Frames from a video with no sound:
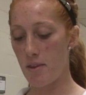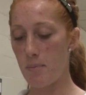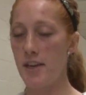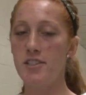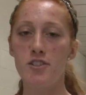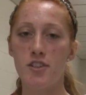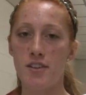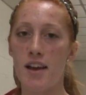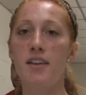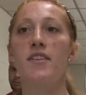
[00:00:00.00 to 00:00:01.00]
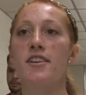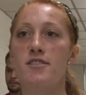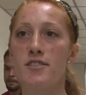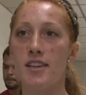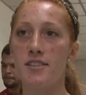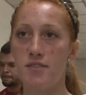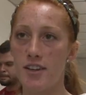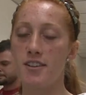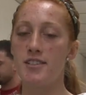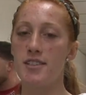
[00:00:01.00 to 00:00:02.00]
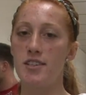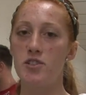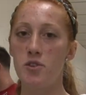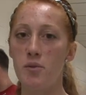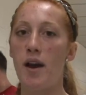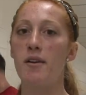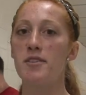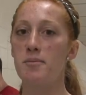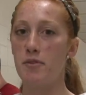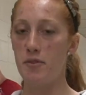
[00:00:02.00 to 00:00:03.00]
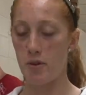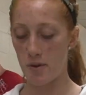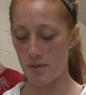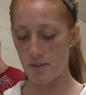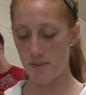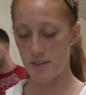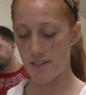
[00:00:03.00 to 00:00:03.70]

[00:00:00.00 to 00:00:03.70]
the patient should not have exercised vigorously 2 hours before the